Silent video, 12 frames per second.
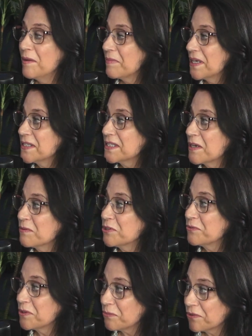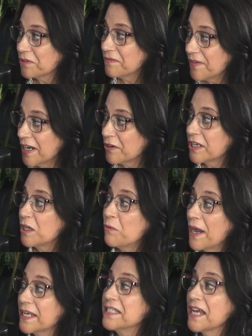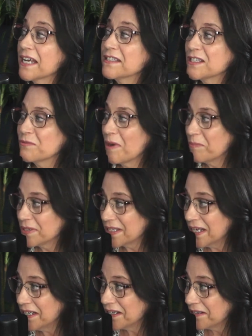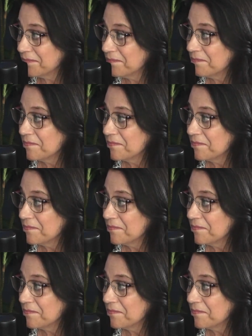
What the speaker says: because they were doing the World Fair and he wanted Texas represented